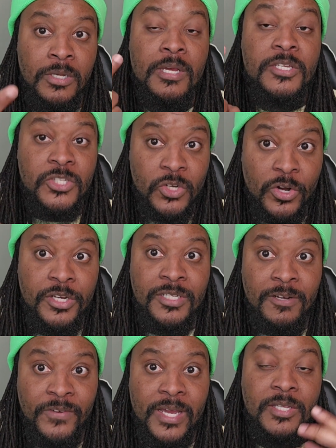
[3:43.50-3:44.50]
storage
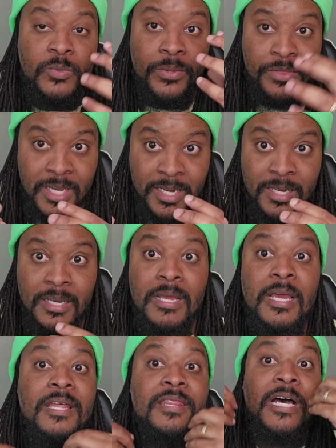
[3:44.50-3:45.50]
device within
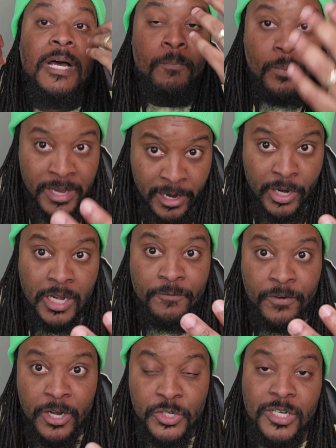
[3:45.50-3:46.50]
the upgraded
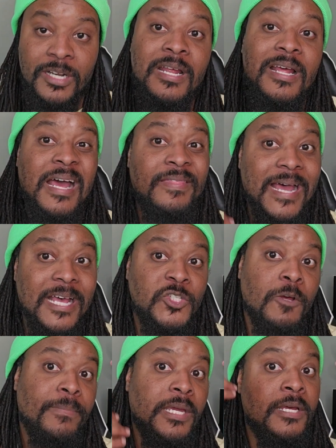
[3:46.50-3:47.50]
version, and that's
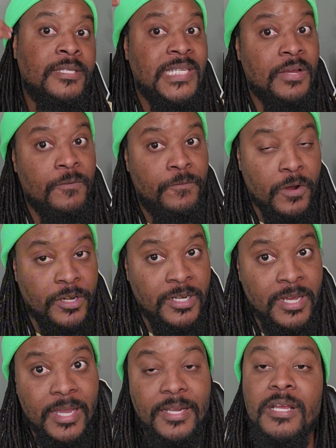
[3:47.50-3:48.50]
going to be a
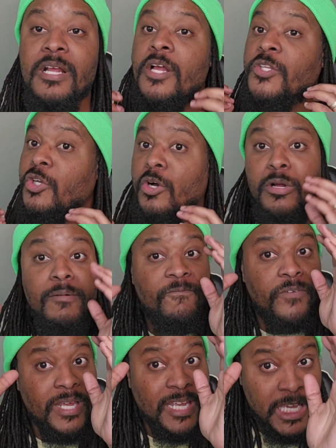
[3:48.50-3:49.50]
$749. So
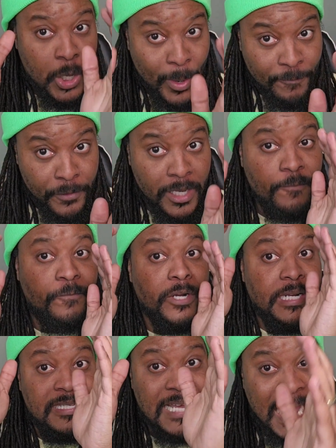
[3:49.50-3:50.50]
for the equivalent for
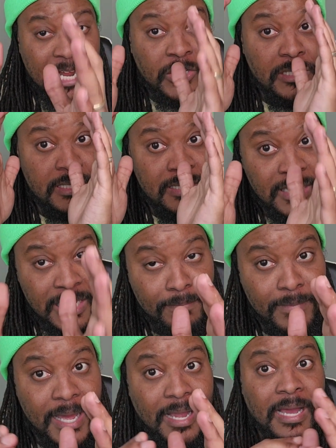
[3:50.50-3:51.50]
this actual Steam
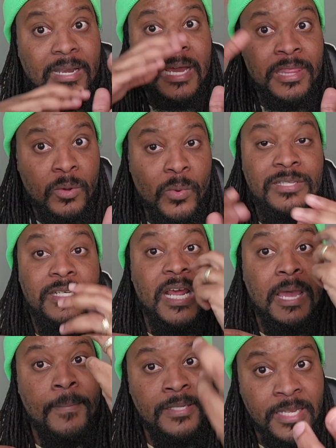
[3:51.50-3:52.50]
Deck and other ones like the
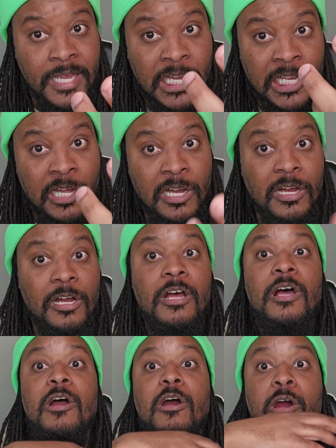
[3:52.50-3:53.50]
MSI Claw
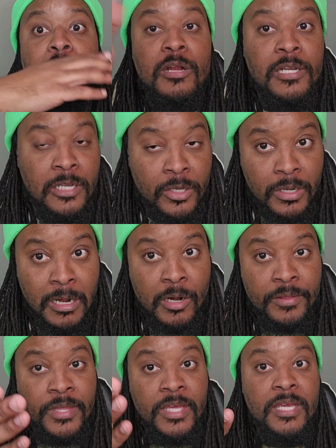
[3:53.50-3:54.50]
or
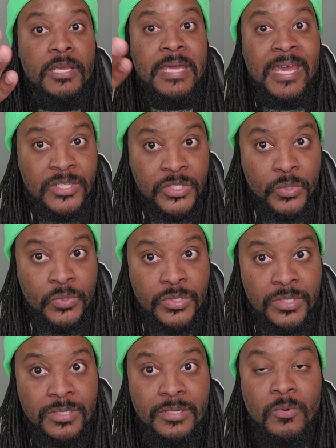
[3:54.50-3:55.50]
the
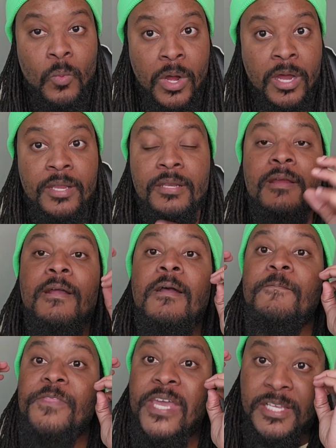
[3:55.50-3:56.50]
Asus one,
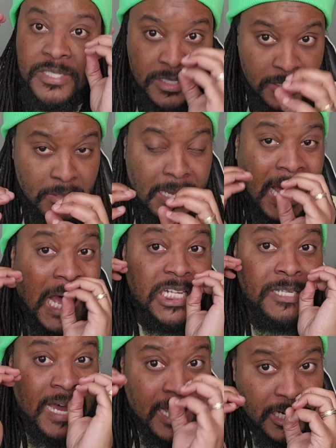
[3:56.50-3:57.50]
it has
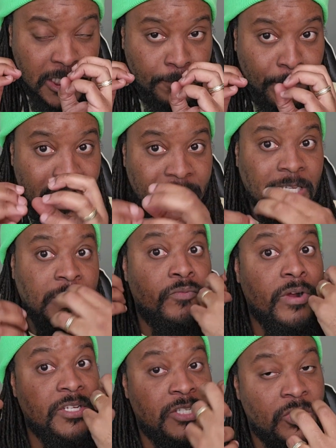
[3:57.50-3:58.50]
higher specs as
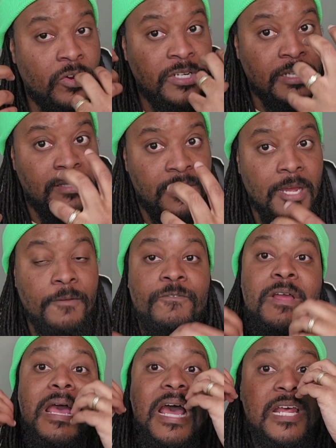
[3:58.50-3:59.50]
far as storage and stuff,
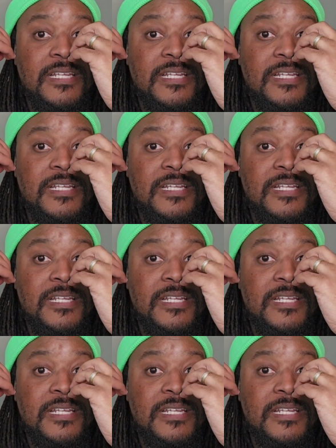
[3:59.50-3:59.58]
and